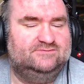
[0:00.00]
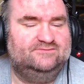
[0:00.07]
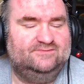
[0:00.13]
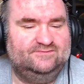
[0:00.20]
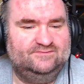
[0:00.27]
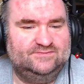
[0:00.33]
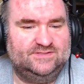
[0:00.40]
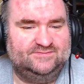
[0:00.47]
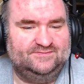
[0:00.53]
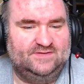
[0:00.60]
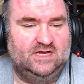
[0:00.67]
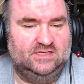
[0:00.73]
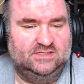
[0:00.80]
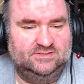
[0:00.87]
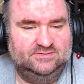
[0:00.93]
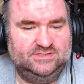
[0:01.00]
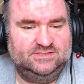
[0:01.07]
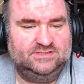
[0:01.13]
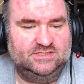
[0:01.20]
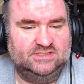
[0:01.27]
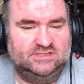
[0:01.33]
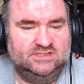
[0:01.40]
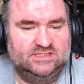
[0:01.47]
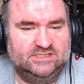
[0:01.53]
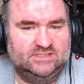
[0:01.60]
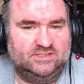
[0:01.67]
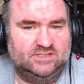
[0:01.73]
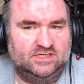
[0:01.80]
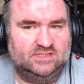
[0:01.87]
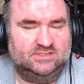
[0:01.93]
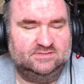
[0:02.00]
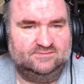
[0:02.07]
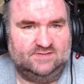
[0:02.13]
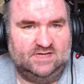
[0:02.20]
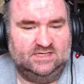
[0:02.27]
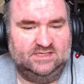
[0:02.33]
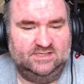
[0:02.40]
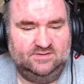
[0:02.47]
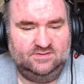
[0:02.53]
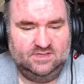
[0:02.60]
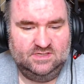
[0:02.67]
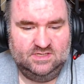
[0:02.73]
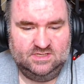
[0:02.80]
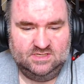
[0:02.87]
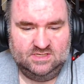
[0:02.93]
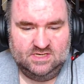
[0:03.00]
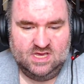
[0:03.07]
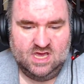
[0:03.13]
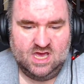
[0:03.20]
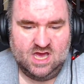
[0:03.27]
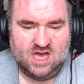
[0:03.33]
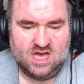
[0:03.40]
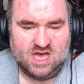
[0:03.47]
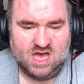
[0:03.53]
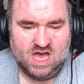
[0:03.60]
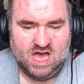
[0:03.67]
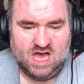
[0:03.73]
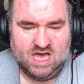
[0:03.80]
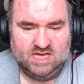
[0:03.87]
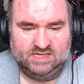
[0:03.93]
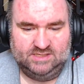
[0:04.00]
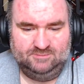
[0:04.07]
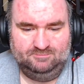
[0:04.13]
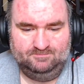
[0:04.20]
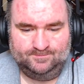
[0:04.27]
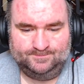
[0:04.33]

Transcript: to follow. Just a little hard to follow. I